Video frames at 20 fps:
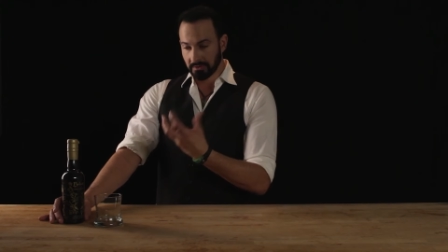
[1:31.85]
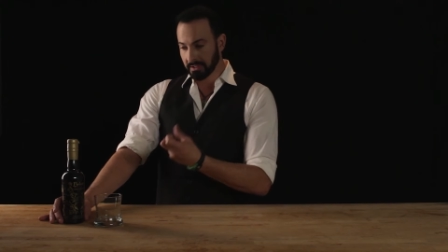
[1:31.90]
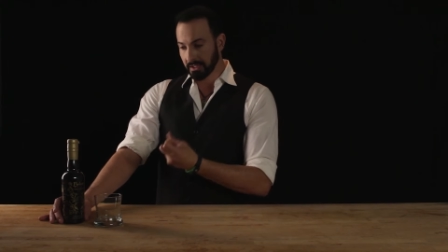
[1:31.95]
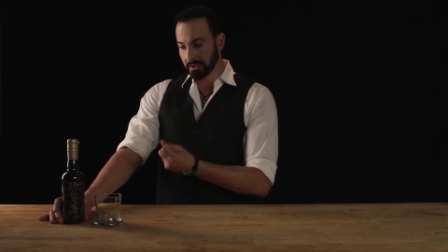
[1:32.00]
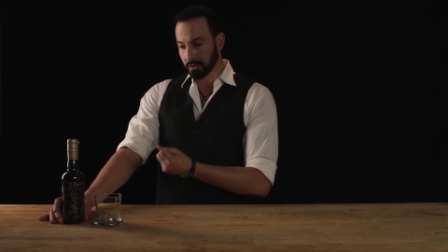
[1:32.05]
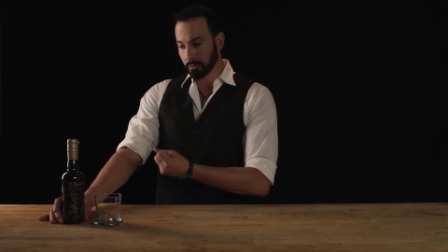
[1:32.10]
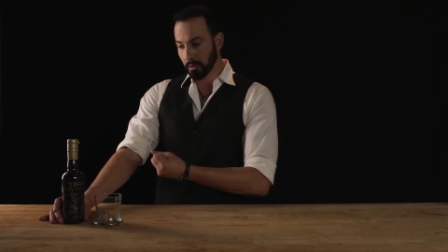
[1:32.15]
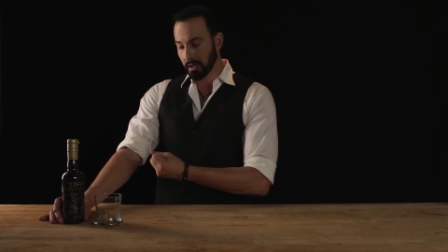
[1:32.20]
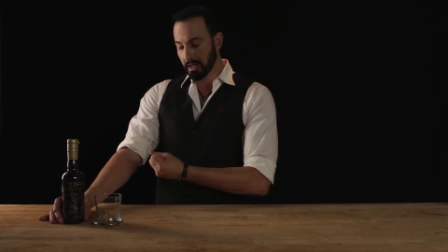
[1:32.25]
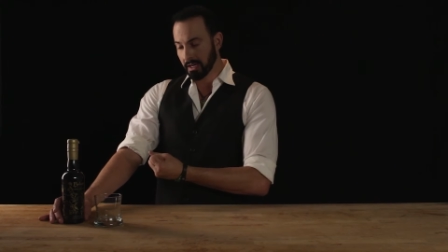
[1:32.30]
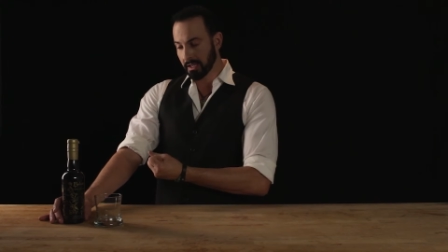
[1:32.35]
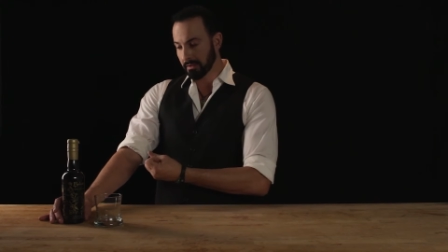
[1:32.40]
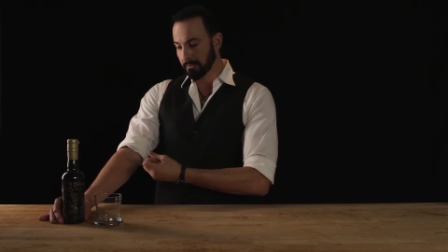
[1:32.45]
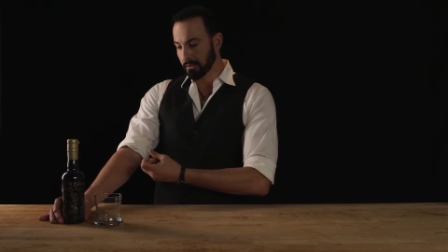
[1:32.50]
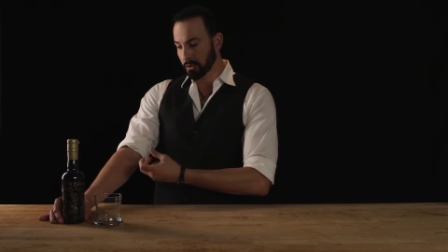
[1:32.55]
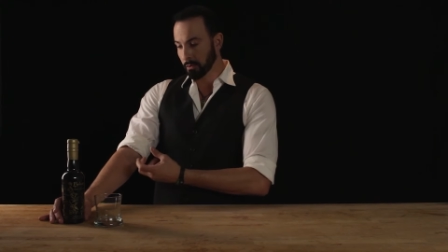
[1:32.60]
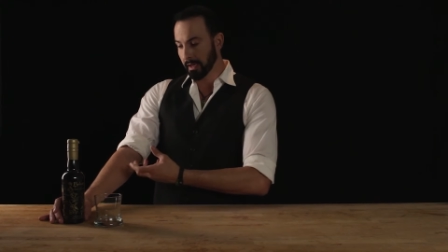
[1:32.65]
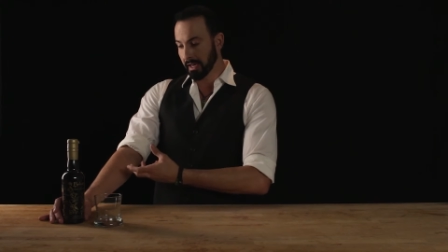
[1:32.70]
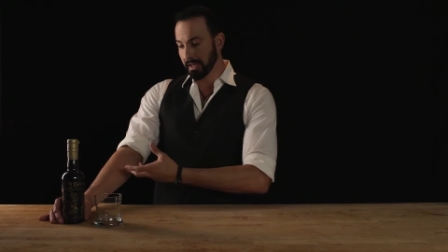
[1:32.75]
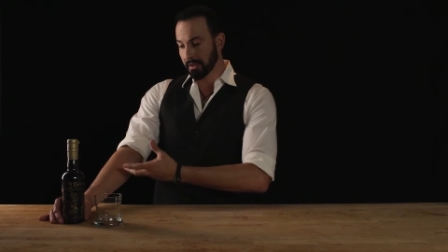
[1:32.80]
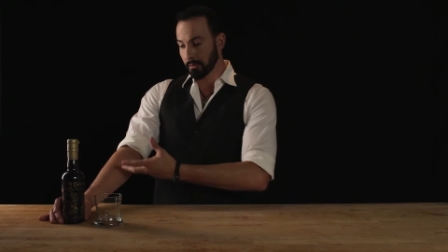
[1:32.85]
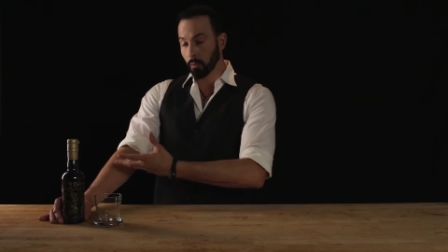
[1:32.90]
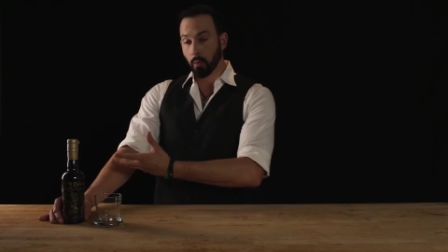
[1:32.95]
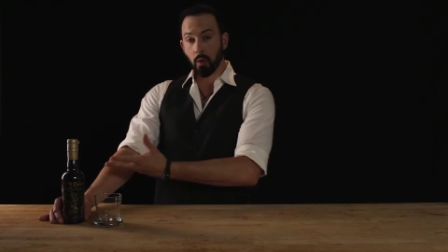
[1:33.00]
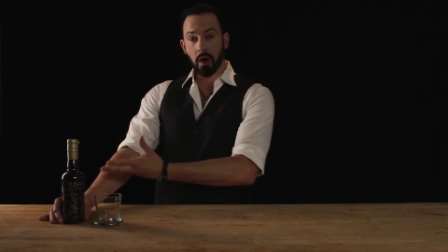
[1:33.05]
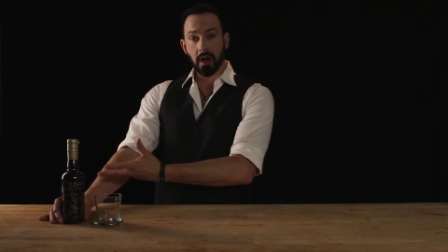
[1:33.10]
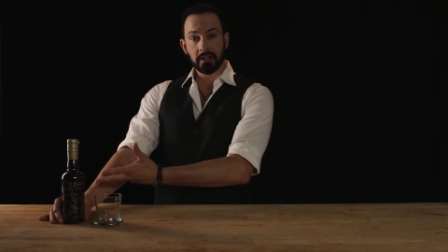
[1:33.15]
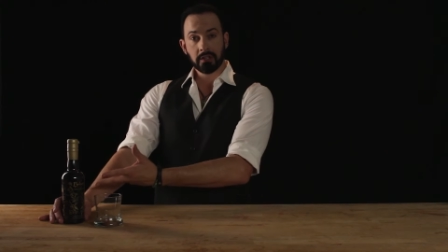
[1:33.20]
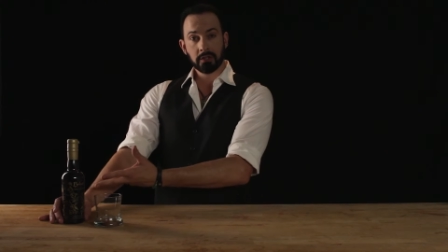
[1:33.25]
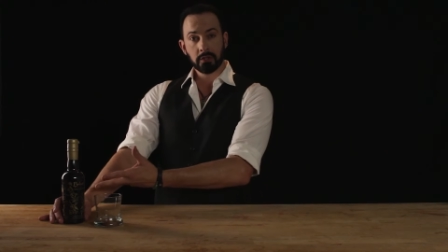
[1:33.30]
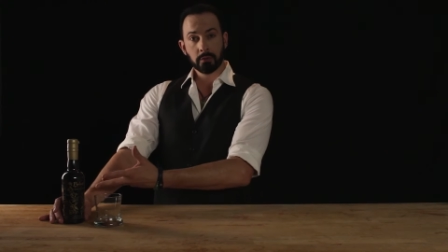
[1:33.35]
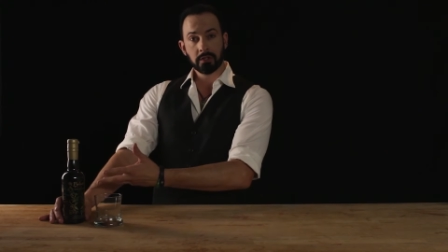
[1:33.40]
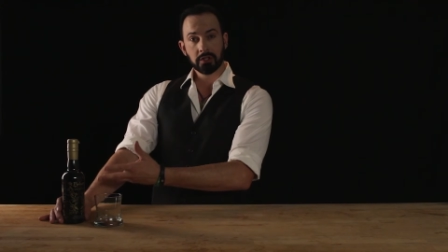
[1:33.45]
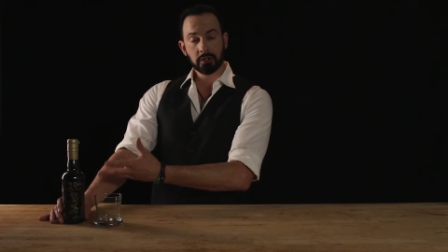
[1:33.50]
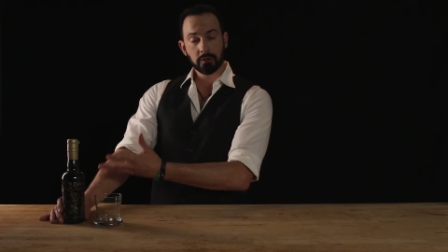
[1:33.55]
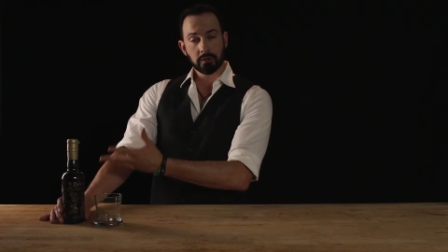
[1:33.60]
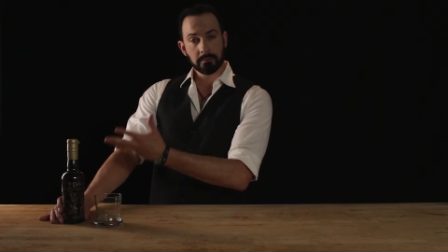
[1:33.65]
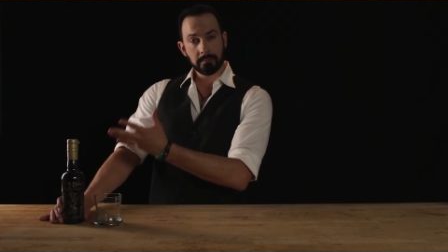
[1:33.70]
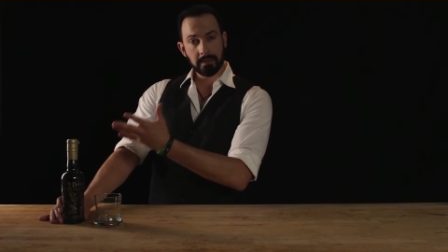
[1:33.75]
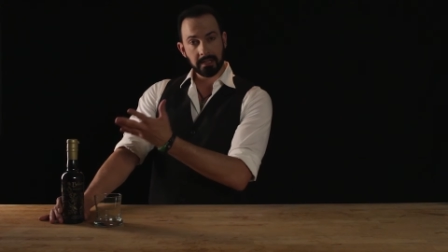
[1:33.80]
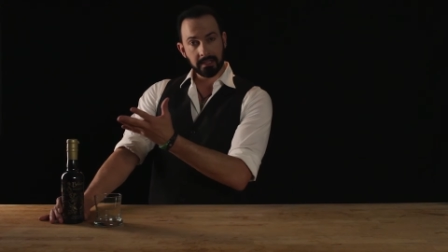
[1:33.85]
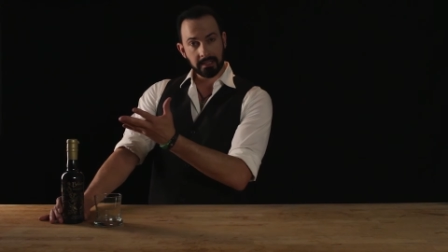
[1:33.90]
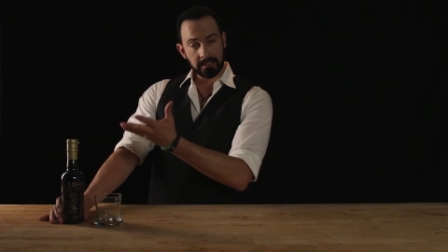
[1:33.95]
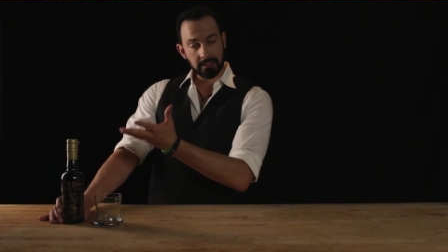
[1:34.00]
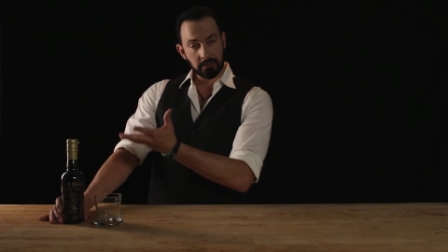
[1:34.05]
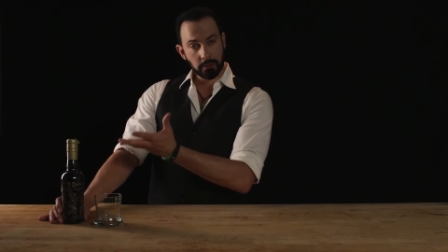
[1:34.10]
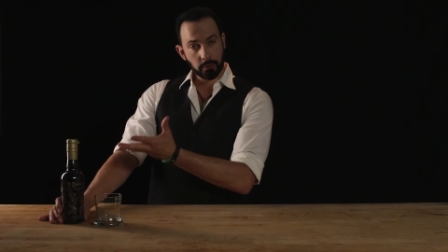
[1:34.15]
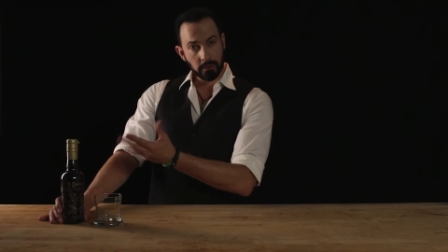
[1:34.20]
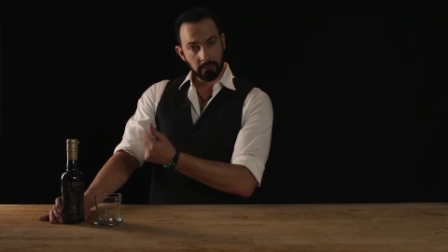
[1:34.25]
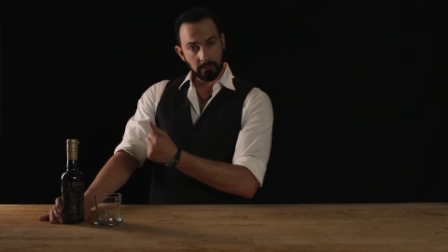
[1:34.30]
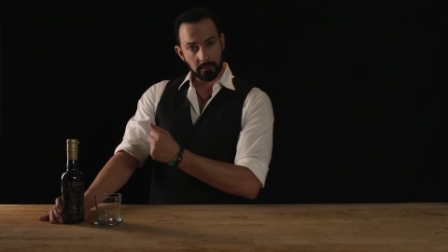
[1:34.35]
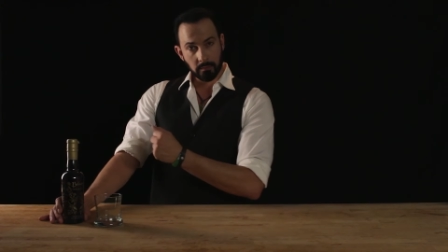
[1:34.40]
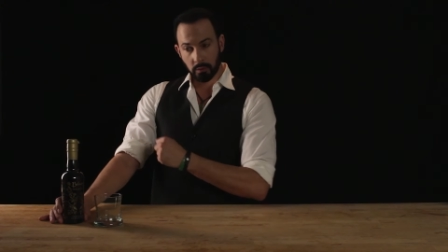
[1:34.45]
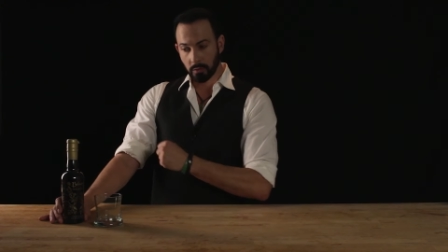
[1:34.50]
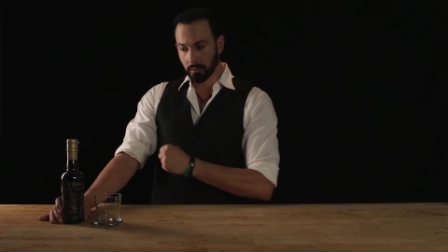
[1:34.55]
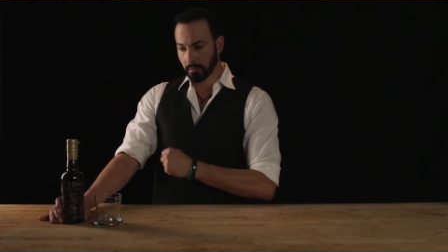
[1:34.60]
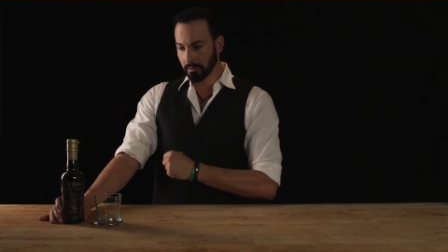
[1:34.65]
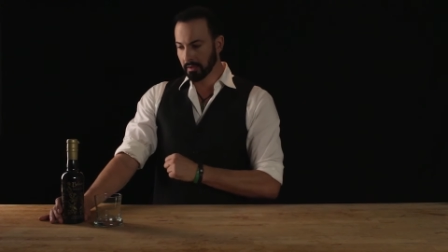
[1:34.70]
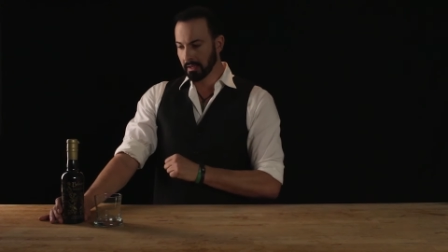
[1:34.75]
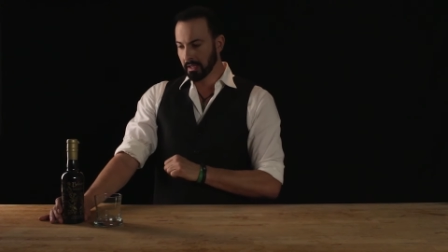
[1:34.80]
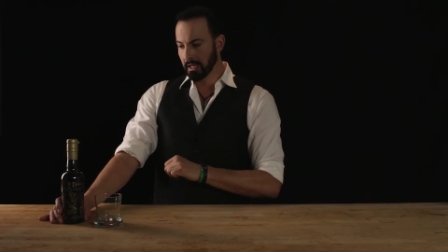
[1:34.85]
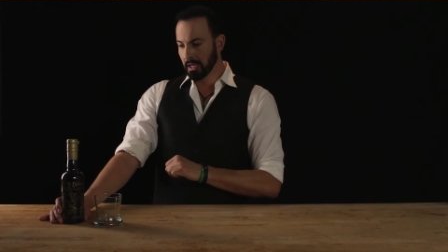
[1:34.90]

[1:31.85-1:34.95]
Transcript: That's why if you added wine to it, you could make it into a vermouth,